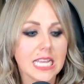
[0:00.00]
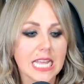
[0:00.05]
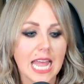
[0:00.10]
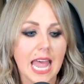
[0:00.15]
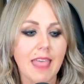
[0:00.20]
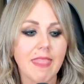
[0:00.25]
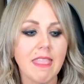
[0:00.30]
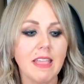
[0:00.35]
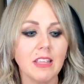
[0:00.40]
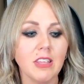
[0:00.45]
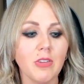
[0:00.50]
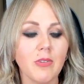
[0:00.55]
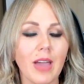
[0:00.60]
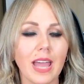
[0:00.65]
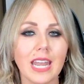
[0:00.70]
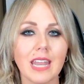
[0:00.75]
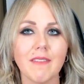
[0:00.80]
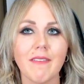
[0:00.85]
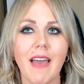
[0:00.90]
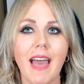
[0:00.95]
And then you
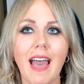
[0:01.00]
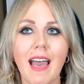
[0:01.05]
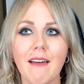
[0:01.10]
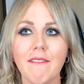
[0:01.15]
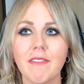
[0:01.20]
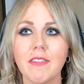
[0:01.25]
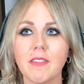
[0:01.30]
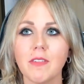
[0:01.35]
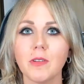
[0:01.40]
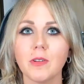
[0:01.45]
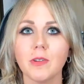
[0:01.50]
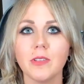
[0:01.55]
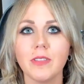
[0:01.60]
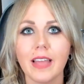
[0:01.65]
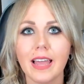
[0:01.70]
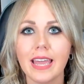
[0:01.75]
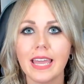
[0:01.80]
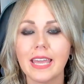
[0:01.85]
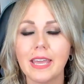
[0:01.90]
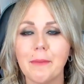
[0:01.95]
kind of have this little
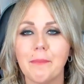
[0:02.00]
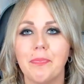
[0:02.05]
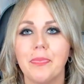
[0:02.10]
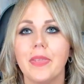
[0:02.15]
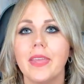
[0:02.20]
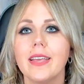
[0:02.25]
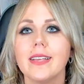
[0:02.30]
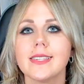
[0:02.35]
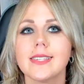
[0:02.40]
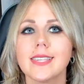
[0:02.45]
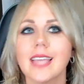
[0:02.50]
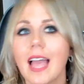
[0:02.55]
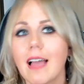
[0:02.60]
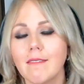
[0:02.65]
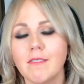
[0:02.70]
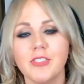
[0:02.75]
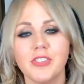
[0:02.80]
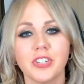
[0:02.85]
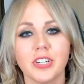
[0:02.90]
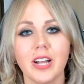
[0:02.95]
like
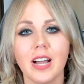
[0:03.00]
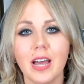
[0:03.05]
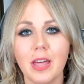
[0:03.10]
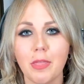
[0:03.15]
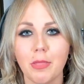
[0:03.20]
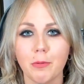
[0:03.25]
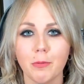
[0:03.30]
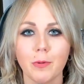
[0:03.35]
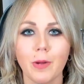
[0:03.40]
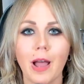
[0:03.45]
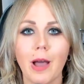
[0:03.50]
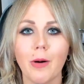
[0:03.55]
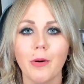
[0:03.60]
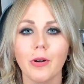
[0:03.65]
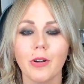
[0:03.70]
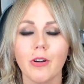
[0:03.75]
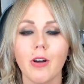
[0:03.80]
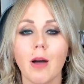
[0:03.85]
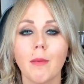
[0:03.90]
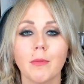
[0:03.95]
scavenger hunt
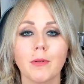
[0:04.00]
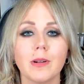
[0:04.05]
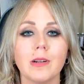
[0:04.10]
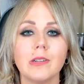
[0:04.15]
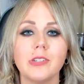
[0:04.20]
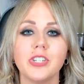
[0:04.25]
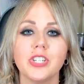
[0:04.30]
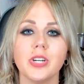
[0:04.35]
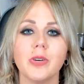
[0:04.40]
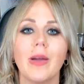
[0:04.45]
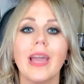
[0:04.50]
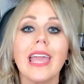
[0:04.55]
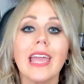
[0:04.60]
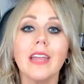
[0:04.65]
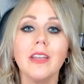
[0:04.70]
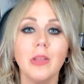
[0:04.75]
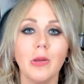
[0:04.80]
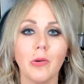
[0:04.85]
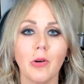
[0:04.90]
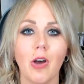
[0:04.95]
throughout Kamurocho
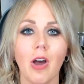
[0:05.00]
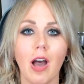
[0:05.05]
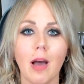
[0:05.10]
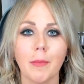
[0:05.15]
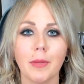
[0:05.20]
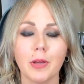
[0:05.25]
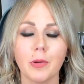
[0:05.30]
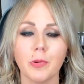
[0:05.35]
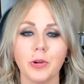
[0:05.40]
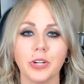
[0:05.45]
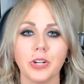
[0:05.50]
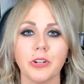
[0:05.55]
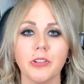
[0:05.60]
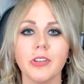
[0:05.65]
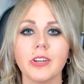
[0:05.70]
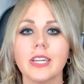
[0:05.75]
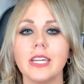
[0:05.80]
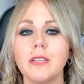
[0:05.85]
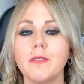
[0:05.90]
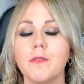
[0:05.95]
and Yokohama where you're
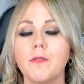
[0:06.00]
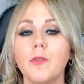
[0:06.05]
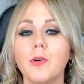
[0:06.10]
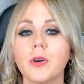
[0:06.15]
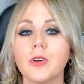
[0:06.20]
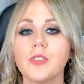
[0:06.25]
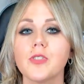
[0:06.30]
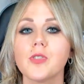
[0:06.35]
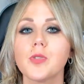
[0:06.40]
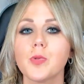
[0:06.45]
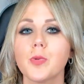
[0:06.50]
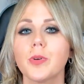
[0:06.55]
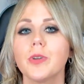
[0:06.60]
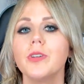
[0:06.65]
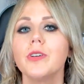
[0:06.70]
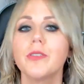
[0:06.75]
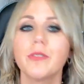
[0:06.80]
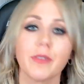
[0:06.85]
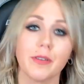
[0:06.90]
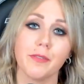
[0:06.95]
looking for
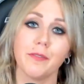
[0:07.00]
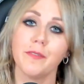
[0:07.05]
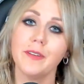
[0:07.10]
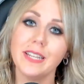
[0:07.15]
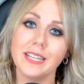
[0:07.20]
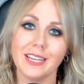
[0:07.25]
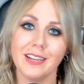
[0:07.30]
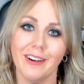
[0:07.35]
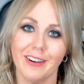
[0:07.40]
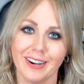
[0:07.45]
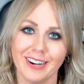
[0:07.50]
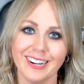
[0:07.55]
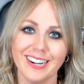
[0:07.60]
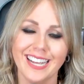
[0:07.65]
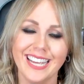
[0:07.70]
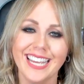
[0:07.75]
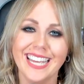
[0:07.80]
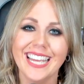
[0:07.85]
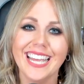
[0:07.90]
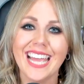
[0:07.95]
squirrel graffiti art.
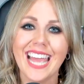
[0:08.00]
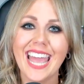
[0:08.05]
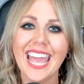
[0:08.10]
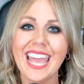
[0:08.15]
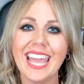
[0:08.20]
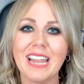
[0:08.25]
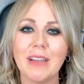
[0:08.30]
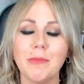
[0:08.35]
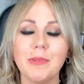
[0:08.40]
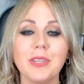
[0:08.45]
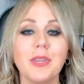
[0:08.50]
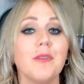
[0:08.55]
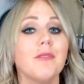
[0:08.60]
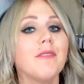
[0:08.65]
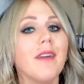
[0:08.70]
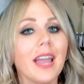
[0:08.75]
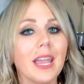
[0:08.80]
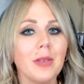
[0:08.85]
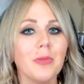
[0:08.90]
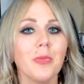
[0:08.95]
And when you
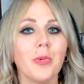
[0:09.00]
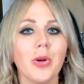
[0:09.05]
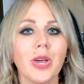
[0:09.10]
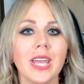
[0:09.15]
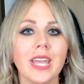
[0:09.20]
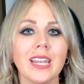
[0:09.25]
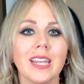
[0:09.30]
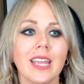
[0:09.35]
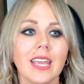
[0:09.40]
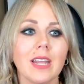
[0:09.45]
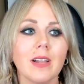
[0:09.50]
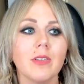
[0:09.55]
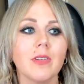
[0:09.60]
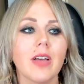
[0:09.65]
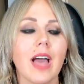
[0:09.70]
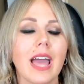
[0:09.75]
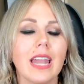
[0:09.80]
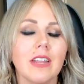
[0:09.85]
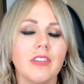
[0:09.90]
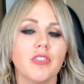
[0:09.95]
find one, it'll
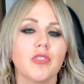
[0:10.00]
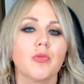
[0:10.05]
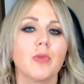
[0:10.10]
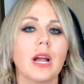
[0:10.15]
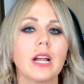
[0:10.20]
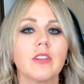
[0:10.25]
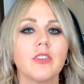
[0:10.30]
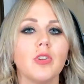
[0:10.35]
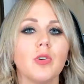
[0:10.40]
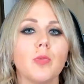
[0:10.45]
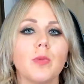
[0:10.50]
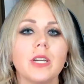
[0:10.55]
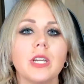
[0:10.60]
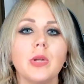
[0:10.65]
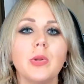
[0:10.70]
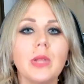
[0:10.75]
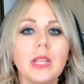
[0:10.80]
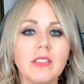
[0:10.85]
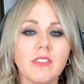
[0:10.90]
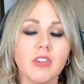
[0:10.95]
kind of direct you what
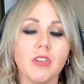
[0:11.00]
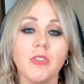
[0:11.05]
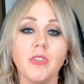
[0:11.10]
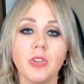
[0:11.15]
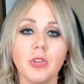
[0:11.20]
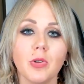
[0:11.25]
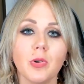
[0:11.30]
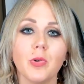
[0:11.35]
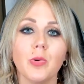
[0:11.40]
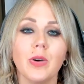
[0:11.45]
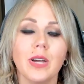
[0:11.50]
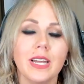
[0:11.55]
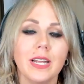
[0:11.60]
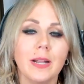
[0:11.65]
you need to do